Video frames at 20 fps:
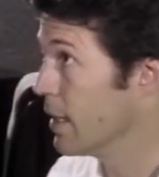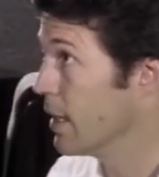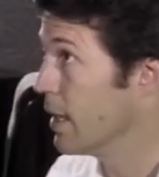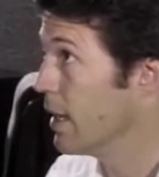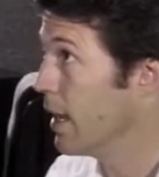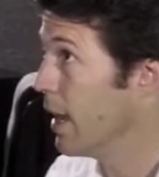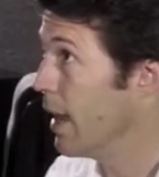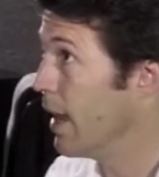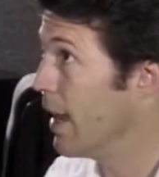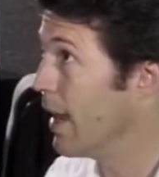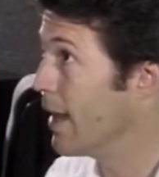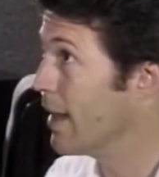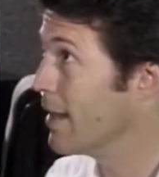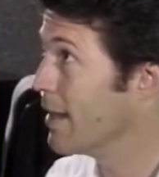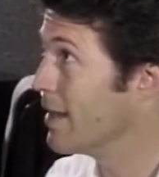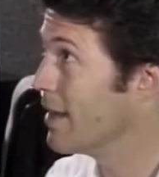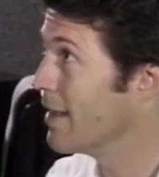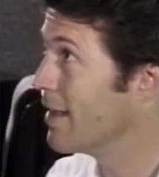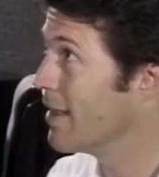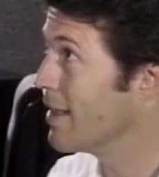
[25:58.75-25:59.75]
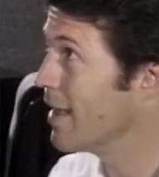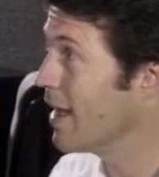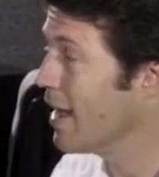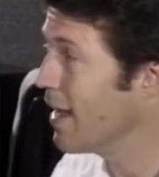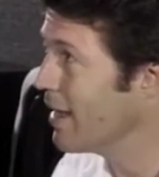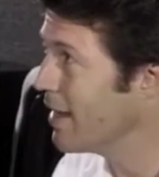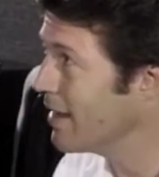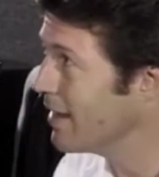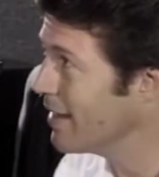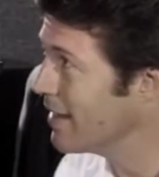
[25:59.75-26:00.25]
Right. And
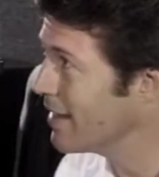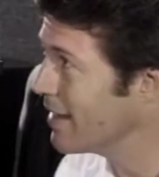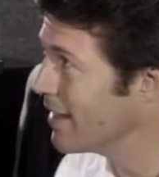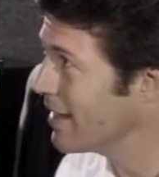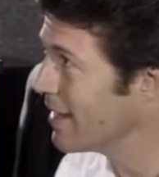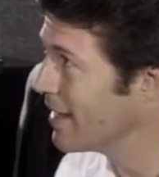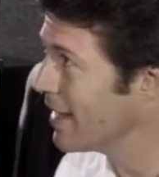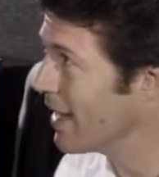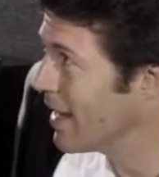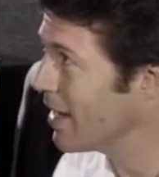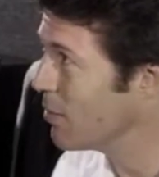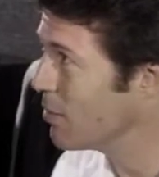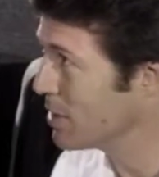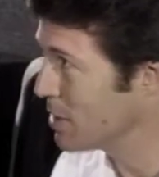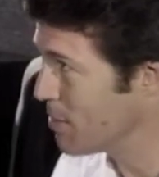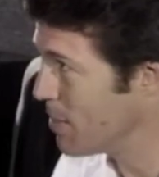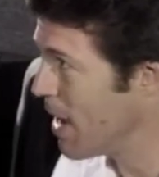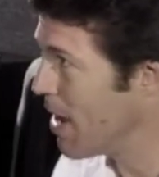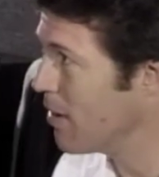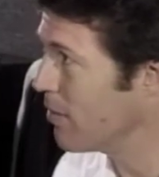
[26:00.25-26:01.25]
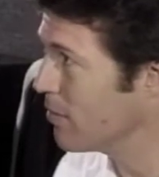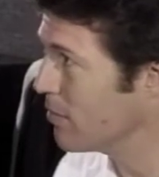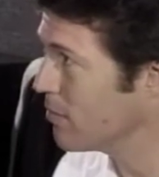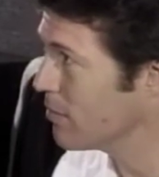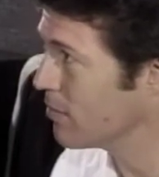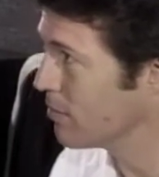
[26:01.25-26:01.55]
then, and it was about